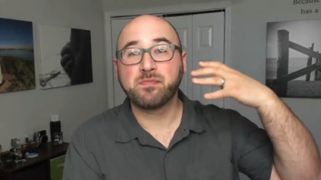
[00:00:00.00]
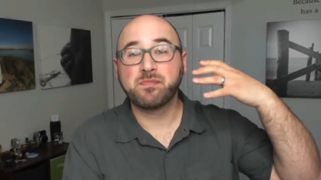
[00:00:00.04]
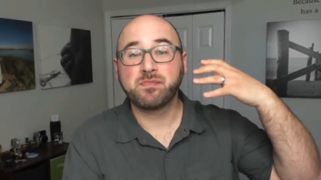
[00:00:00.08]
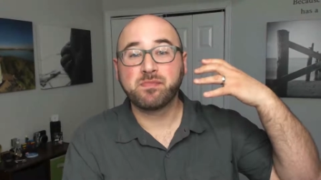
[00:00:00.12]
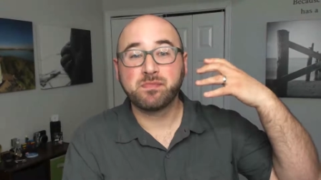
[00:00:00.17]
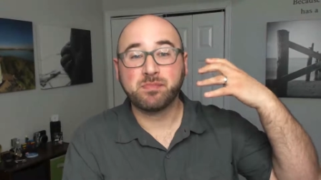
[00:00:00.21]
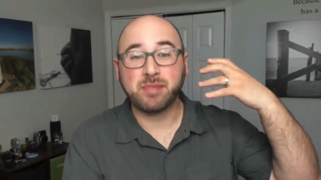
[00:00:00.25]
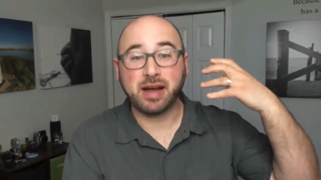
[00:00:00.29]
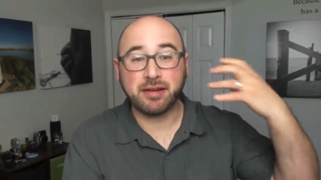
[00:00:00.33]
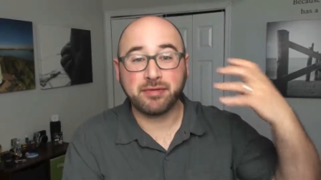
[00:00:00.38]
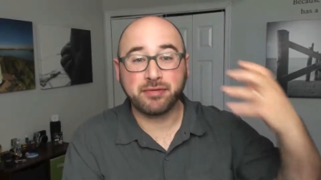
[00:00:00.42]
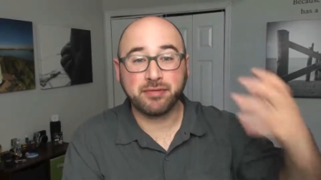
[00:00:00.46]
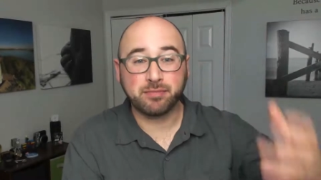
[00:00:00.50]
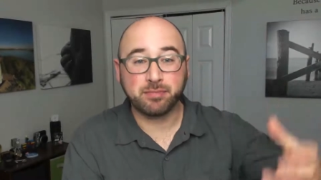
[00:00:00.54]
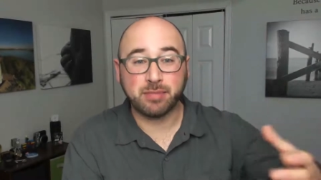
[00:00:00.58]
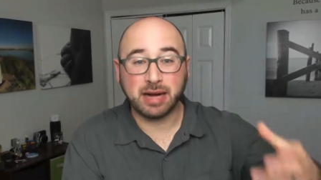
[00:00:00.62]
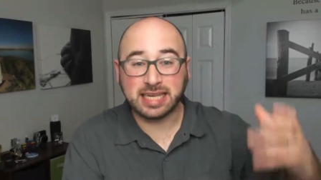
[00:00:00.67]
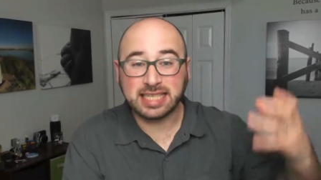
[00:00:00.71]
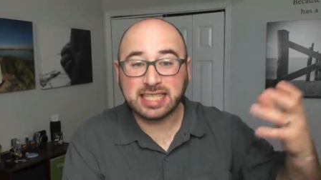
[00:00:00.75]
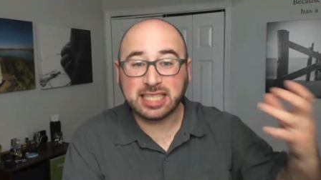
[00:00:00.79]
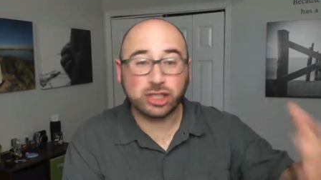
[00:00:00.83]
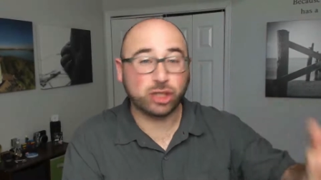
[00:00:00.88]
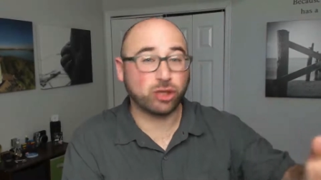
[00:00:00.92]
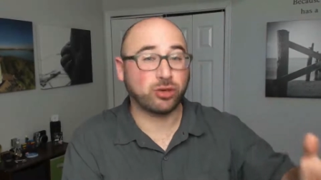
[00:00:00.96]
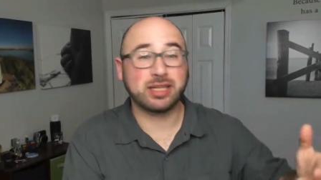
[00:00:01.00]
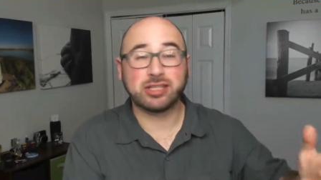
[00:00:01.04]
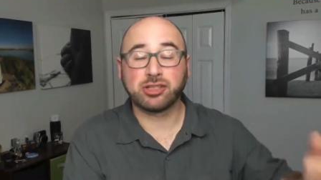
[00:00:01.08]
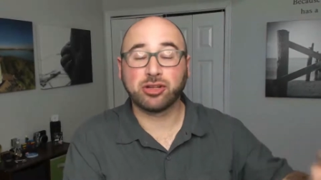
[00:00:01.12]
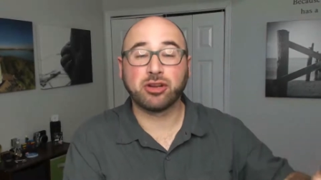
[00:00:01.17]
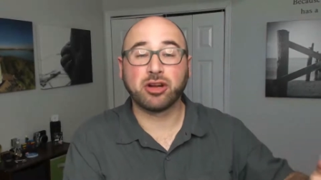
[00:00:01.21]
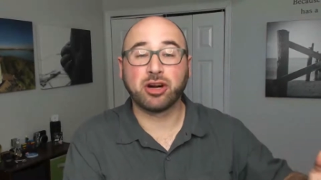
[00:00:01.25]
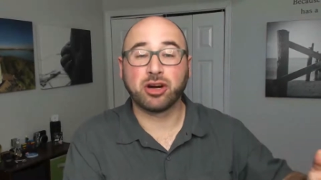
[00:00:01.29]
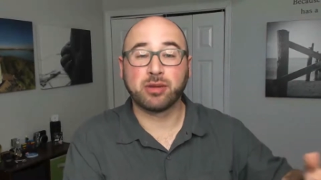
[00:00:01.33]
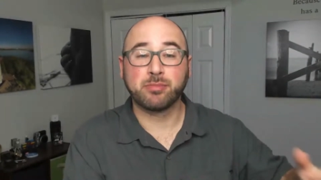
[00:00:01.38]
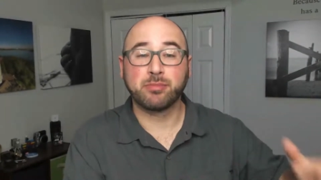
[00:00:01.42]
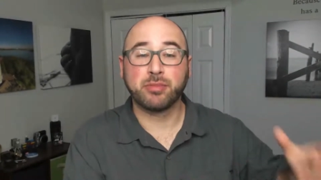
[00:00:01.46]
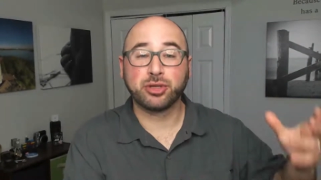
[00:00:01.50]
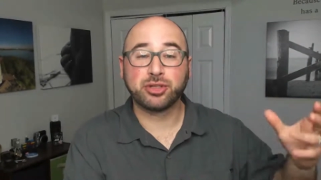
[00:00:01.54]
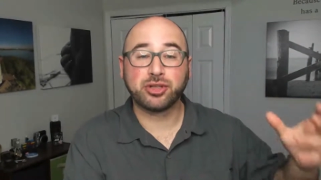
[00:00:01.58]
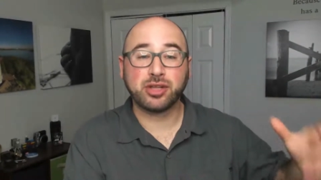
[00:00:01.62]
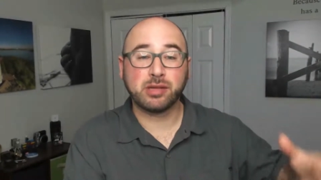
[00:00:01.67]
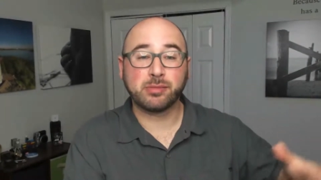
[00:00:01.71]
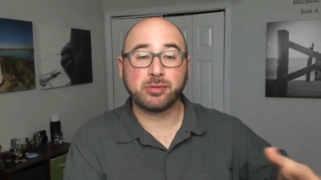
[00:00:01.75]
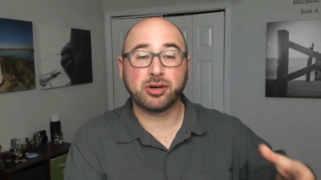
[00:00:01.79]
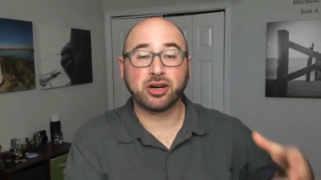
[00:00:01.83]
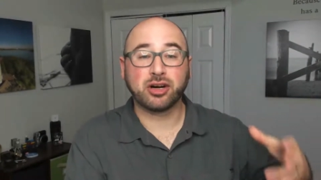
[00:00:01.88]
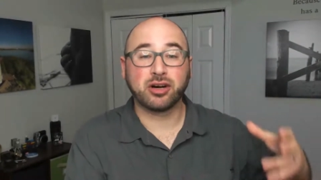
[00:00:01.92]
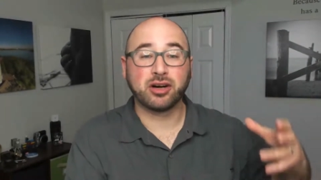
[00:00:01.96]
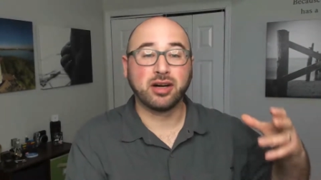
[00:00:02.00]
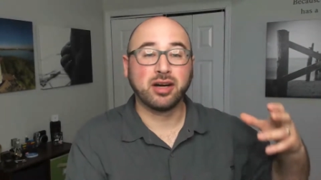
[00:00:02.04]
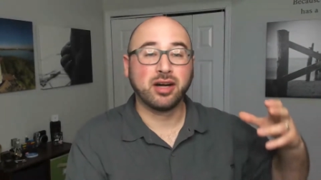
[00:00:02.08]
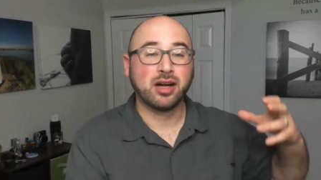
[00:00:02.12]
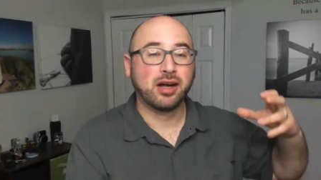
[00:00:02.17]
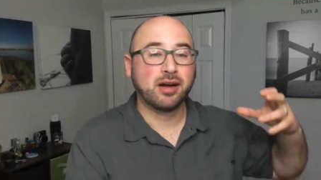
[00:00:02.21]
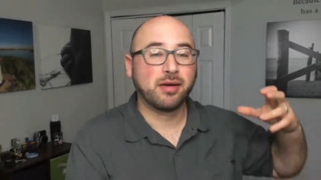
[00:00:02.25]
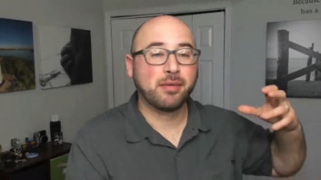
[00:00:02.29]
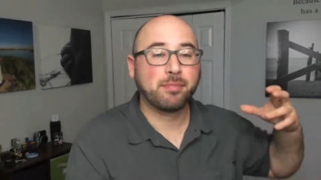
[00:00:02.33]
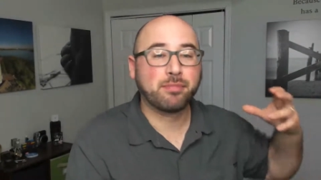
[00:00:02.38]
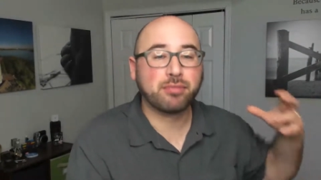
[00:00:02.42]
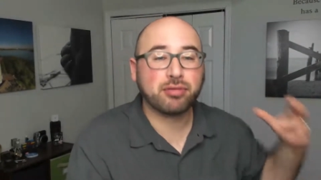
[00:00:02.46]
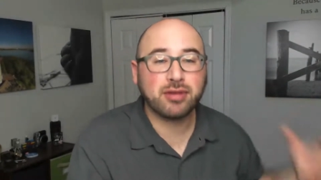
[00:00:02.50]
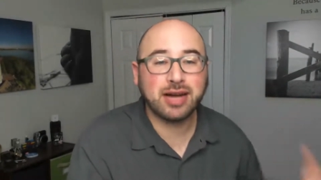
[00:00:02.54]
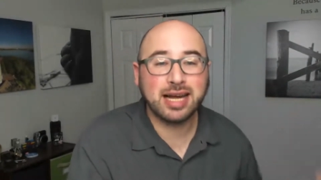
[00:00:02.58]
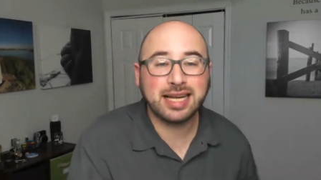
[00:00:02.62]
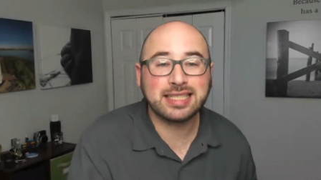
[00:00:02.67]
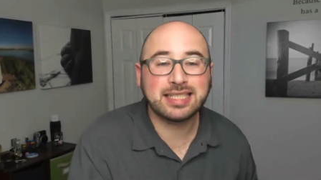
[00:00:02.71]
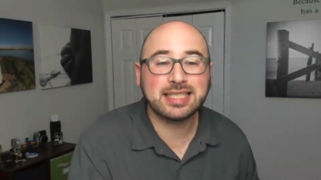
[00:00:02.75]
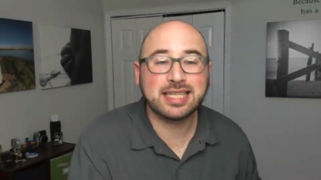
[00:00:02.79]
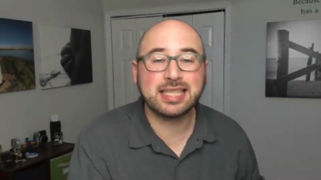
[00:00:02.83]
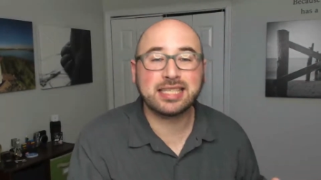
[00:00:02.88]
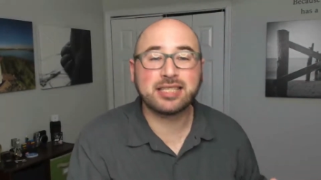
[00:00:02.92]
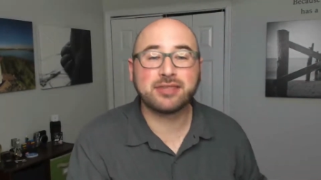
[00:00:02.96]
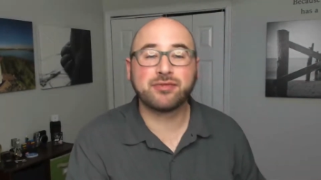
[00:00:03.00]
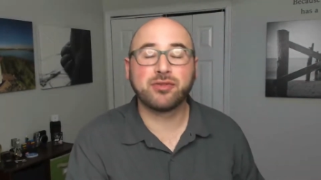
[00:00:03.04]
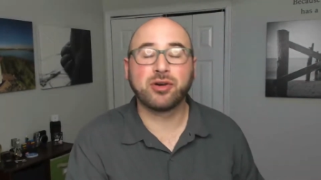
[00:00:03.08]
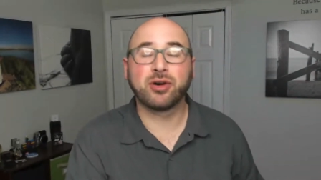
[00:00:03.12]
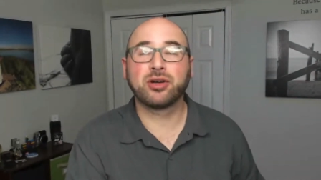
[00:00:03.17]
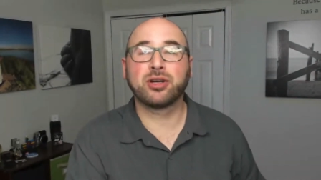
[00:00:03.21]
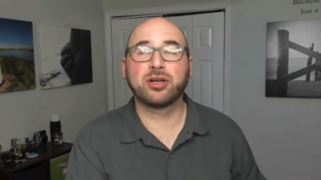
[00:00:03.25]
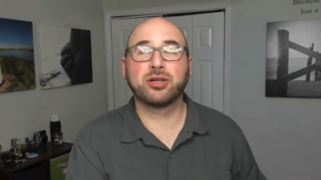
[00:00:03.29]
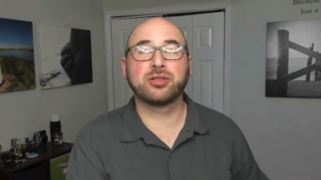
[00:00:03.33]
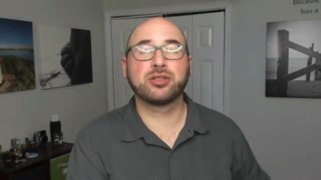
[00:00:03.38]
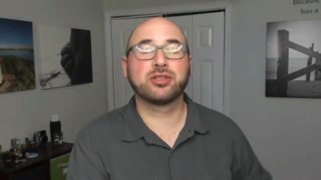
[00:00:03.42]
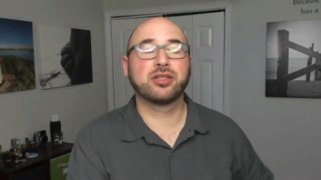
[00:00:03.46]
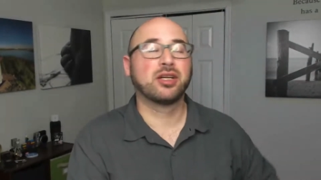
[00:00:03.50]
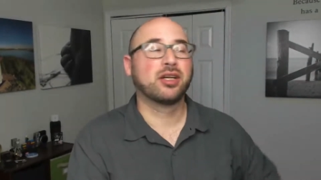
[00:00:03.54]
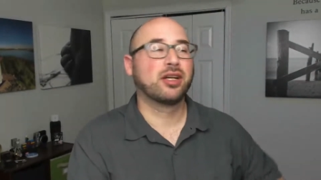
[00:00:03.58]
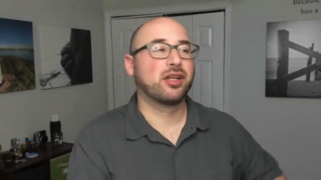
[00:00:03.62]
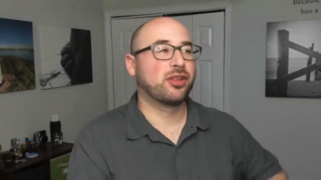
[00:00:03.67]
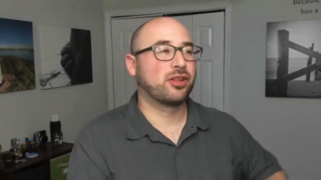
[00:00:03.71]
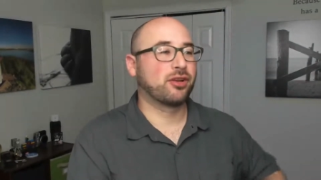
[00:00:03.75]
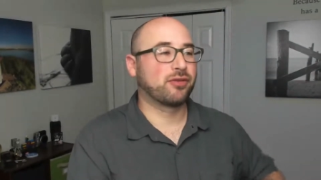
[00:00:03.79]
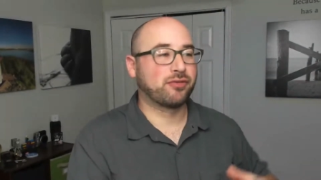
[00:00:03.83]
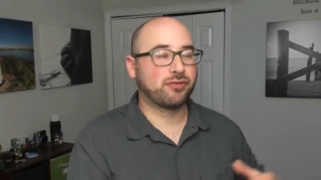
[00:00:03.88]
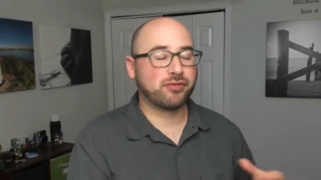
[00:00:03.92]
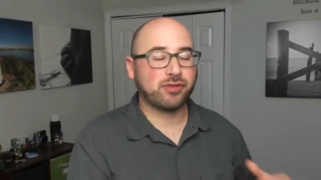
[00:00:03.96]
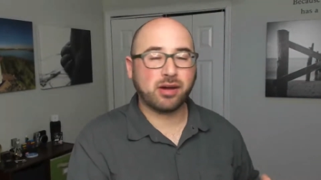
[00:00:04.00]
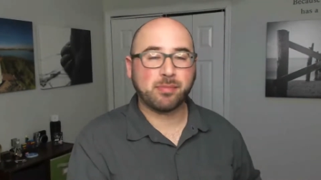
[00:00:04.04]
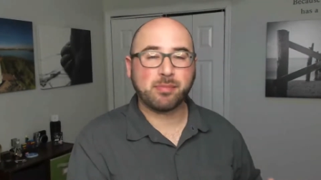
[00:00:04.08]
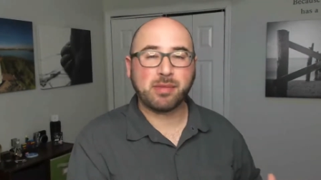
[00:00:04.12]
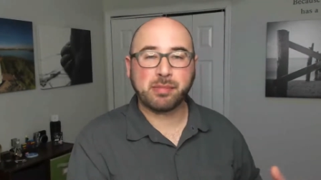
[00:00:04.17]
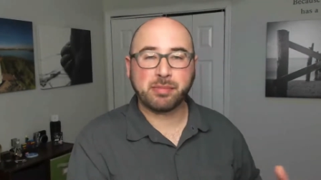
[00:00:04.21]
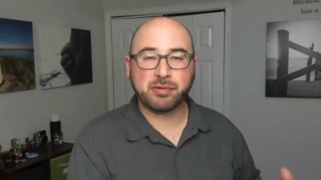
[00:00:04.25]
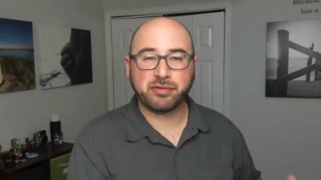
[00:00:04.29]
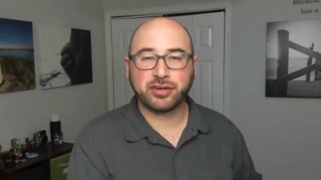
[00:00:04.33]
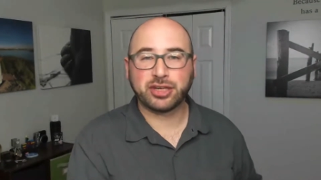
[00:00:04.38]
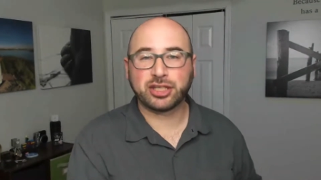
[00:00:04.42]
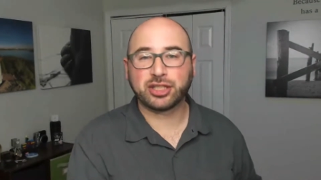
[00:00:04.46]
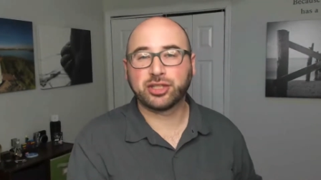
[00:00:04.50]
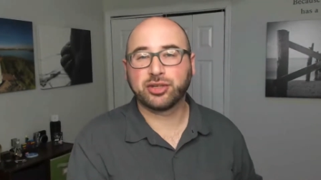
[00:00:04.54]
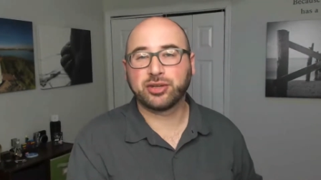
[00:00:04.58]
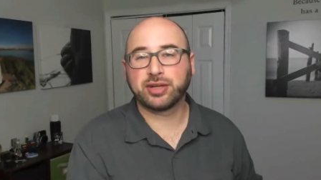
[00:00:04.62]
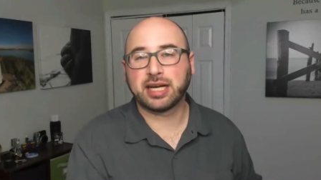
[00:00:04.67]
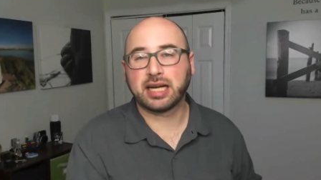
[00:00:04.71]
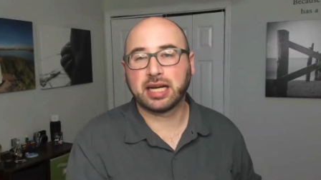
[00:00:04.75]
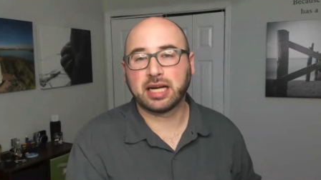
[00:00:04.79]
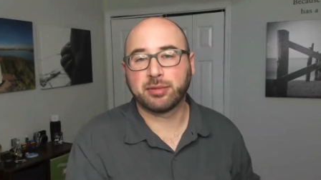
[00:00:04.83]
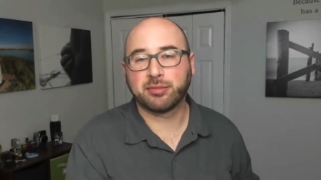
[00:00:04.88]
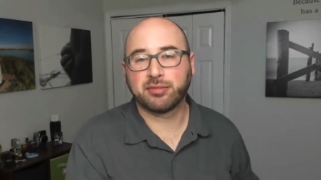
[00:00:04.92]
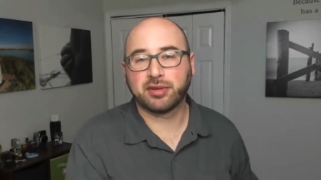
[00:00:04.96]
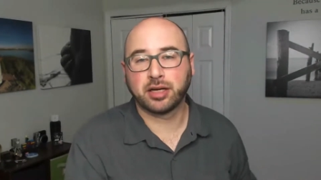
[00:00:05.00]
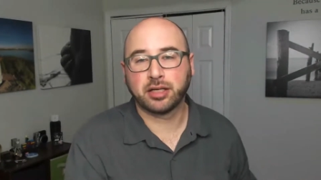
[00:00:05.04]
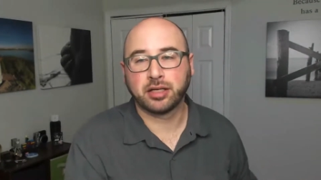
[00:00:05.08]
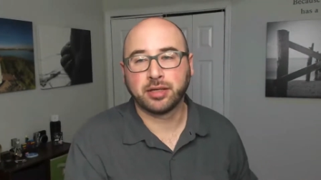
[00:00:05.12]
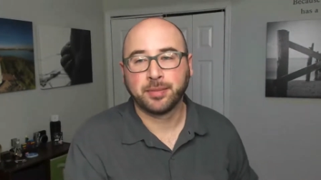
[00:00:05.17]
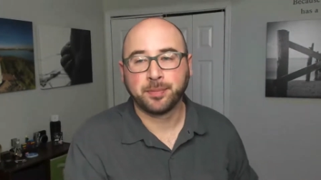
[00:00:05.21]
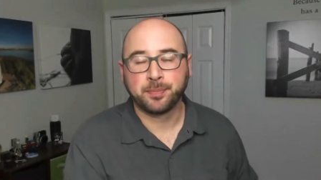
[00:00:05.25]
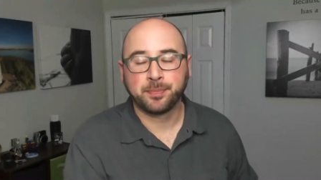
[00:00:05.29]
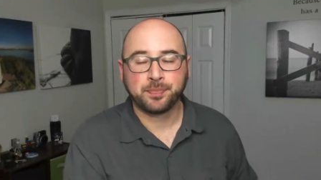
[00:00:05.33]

my, my digital SLR. Most of them are processed photos. They're from my professional camera.